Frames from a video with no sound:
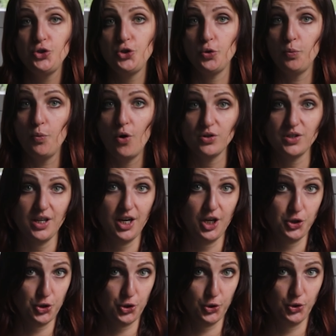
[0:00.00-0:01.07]
to more than
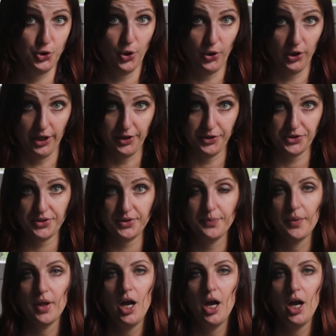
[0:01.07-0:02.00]
$2.